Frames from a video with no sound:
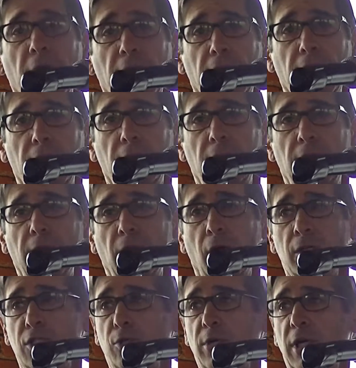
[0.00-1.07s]
and
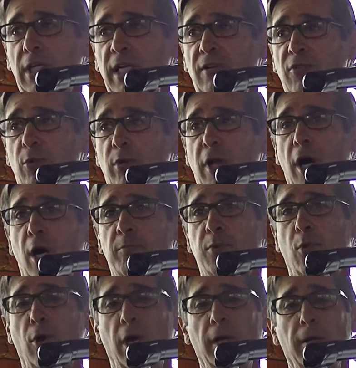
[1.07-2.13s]
also in Cleveland with our
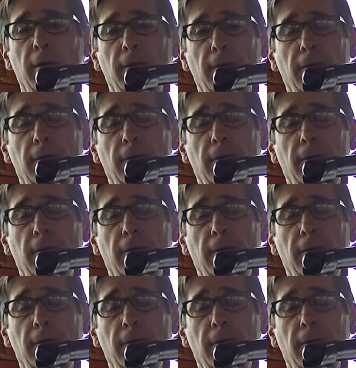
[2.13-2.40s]
port.